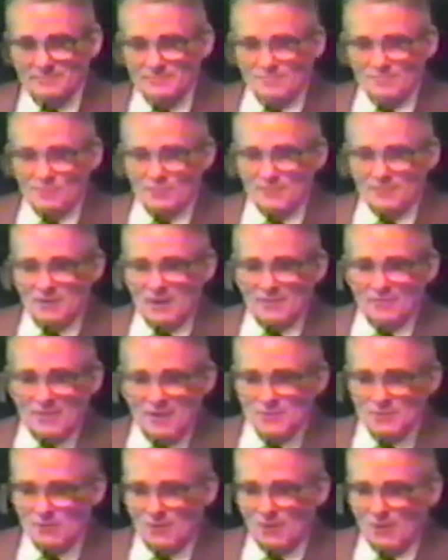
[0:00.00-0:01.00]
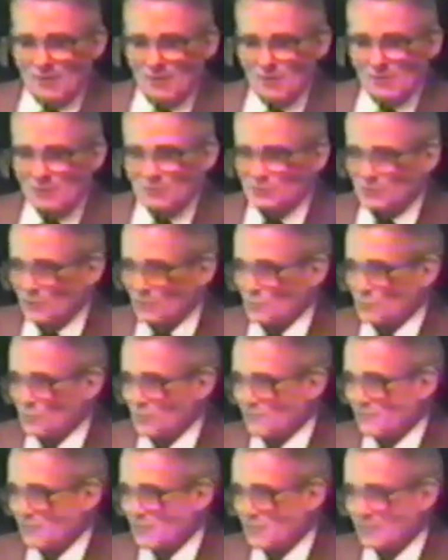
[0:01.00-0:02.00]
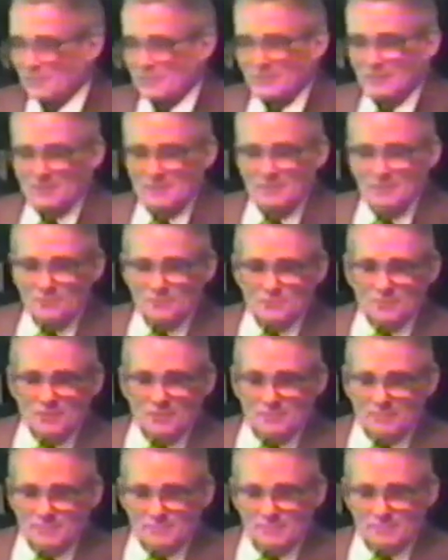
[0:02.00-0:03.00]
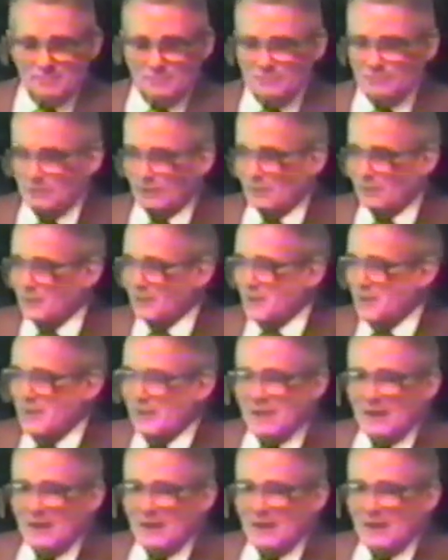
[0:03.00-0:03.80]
sitting out in that yard, or Joseph, or some jerk,